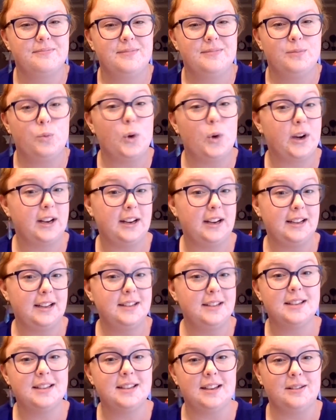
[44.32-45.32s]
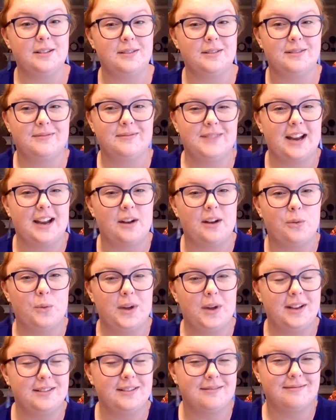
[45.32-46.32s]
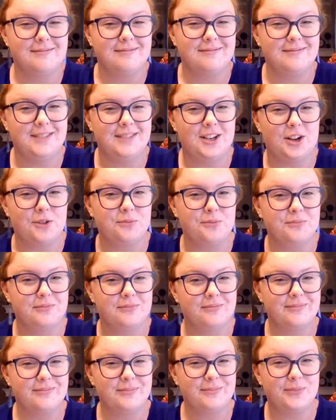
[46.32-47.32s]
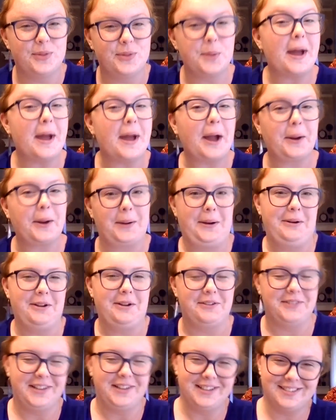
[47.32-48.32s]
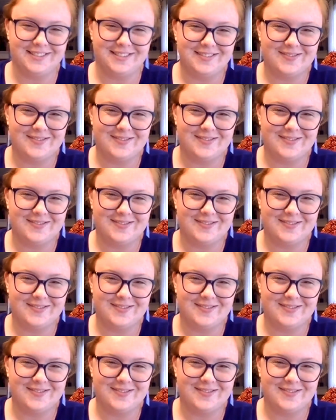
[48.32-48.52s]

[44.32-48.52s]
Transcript: what it is and kind of what, the background of it?